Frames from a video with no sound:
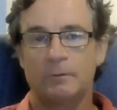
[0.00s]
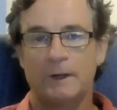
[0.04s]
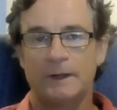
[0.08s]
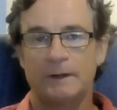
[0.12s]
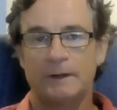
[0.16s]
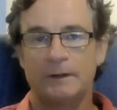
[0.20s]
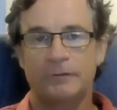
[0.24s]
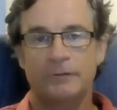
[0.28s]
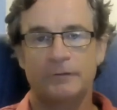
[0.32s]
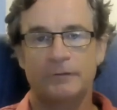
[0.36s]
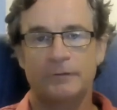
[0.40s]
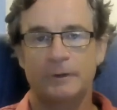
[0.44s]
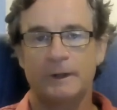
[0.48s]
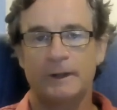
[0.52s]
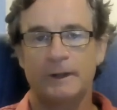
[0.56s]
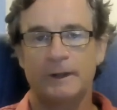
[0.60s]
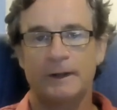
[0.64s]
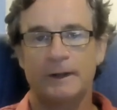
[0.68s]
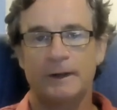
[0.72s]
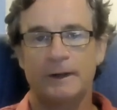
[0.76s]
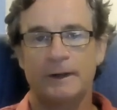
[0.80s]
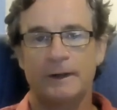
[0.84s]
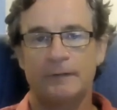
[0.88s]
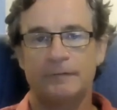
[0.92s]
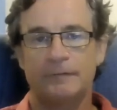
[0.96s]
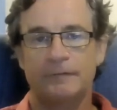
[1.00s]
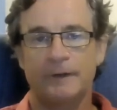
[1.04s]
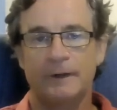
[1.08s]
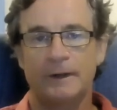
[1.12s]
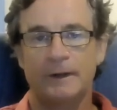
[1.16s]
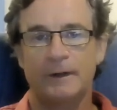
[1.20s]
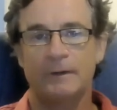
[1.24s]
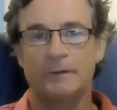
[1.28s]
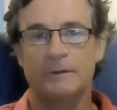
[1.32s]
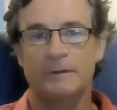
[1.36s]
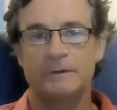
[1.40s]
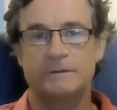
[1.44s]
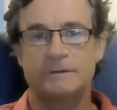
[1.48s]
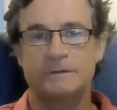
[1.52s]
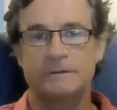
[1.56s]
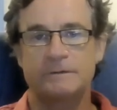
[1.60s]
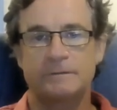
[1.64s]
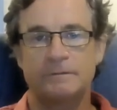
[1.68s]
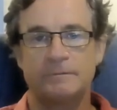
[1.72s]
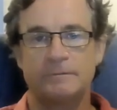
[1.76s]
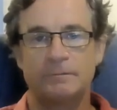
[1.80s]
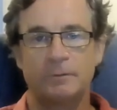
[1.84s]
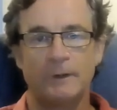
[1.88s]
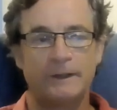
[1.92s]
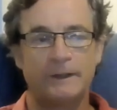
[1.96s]
running 3.5
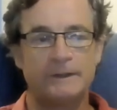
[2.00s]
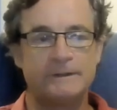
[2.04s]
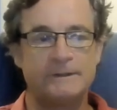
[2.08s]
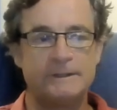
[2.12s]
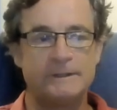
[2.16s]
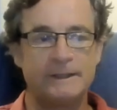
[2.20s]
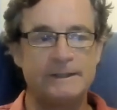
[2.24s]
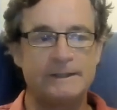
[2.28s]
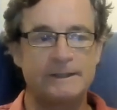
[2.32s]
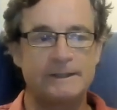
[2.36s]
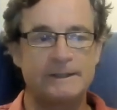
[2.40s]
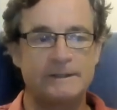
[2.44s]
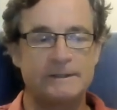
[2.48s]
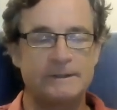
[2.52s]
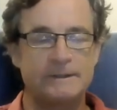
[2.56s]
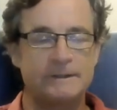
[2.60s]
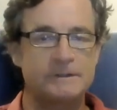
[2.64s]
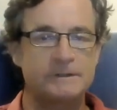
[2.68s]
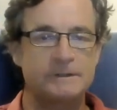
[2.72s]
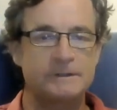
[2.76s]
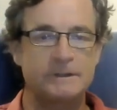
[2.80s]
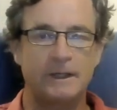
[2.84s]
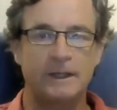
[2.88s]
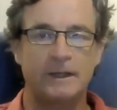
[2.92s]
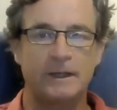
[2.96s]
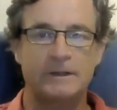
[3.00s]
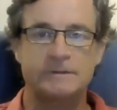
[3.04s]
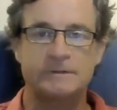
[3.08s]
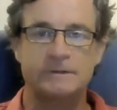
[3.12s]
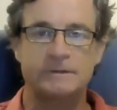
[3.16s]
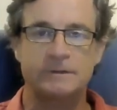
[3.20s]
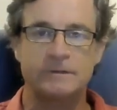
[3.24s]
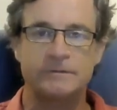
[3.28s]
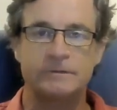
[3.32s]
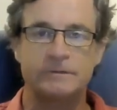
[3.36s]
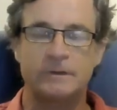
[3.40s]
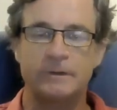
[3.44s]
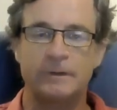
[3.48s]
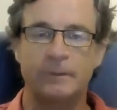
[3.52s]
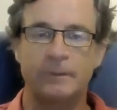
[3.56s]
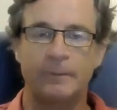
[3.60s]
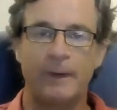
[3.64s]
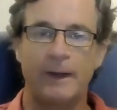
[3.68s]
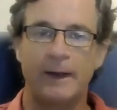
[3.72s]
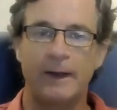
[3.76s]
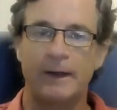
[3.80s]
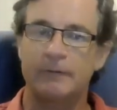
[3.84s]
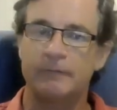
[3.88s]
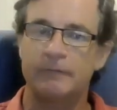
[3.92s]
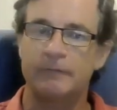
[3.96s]
hours, we're deconditioning ourselves on the
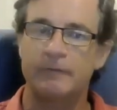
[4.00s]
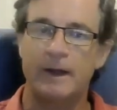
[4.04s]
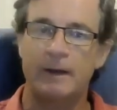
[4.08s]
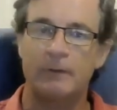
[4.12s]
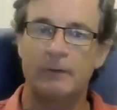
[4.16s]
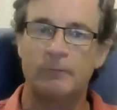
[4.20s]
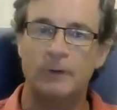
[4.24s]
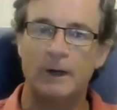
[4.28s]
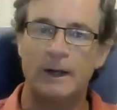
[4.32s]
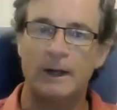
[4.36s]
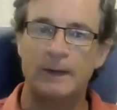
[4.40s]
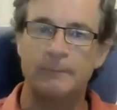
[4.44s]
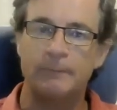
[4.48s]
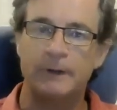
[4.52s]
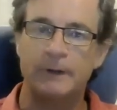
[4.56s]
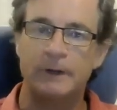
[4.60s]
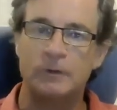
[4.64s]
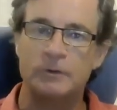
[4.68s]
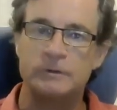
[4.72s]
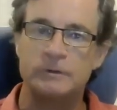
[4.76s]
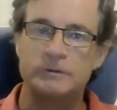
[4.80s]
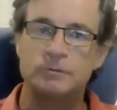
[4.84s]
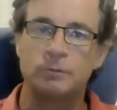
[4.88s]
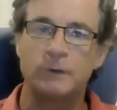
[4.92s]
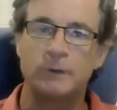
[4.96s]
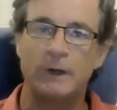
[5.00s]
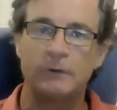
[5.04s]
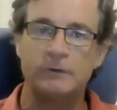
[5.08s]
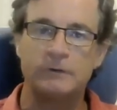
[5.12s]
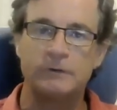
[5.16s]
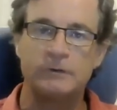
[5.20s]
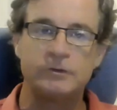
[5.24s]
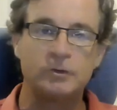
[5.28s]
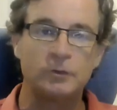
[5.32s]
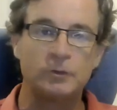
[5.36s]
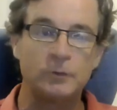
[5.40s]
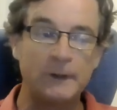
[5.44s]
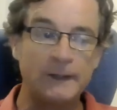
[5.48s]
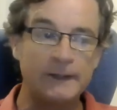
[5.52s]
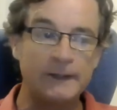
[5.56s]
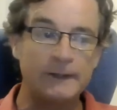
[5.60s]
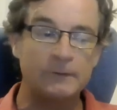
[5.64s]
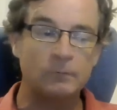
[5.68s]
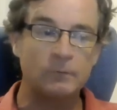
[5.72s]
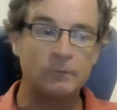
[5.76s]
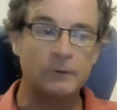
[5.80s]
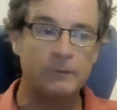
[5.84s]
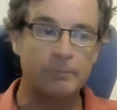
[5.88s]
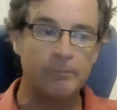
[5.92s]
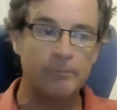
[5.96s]
back of that run because we're doing
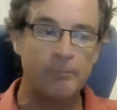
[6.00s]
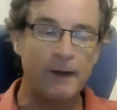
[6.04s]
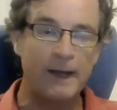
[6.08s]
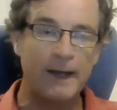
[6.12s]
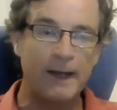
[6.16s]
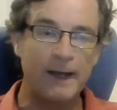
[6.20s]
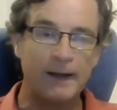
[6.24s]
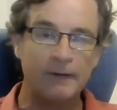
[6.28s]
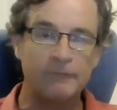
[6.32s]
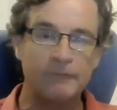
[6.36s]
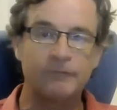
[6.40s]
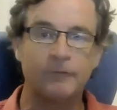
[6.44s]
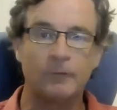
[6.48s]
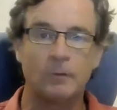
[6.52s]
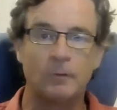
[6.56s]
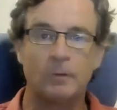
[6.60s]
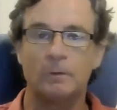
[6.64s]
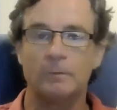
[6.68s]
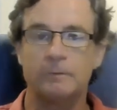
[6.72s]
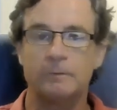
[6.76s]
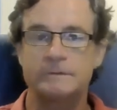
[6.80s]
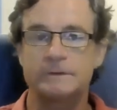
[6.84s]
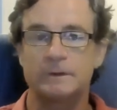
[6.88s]
it with bad form.